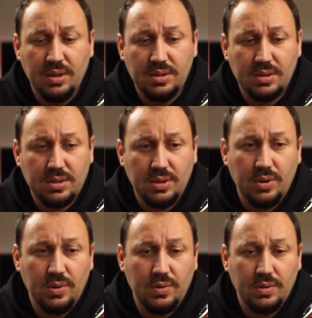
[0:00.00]

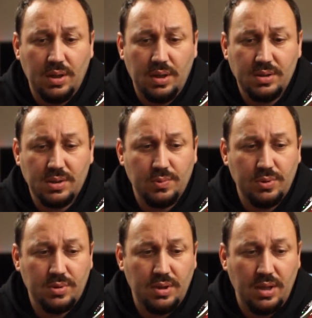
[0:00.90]
So I just
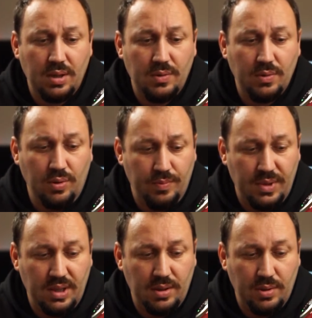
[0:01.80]
want to
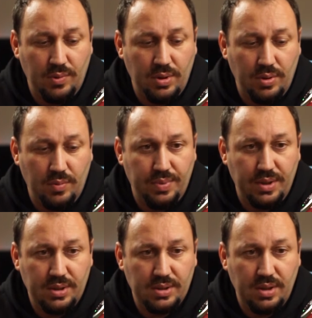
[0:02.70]
make a quick
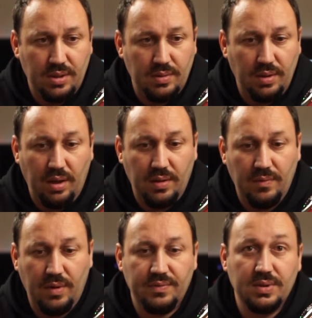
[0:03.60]
comparison
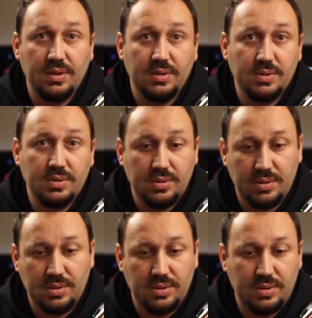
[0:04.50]
after a
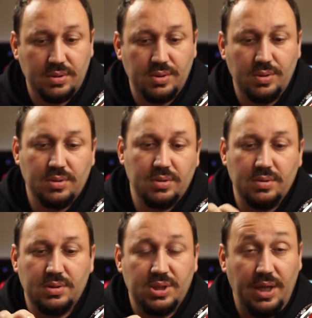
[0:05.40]

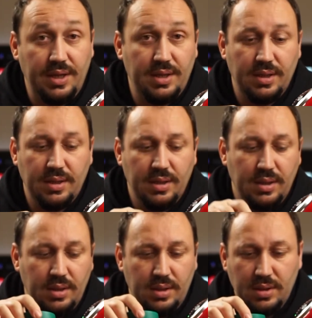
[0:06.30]
certain check.
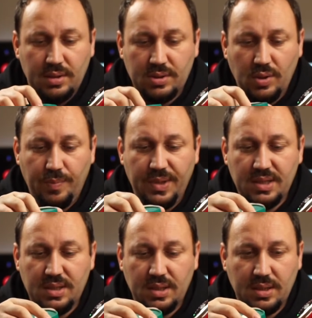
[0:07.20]
So
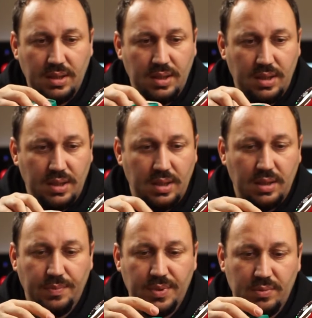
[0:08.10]
basically,
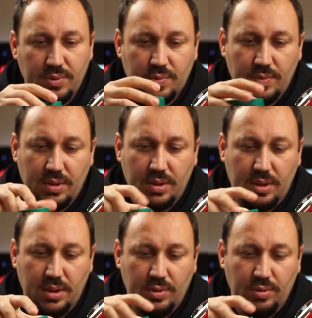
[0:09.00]
in the previous one,
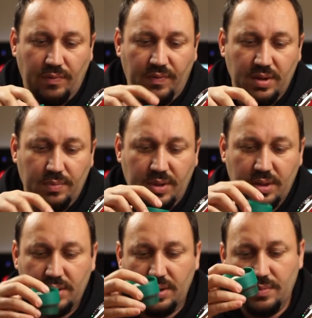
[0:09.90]
I could fill
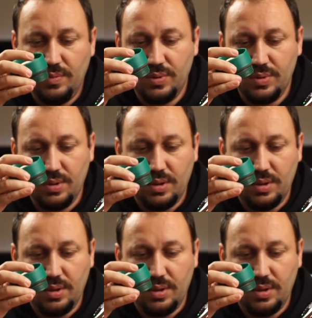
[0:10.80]
my thermos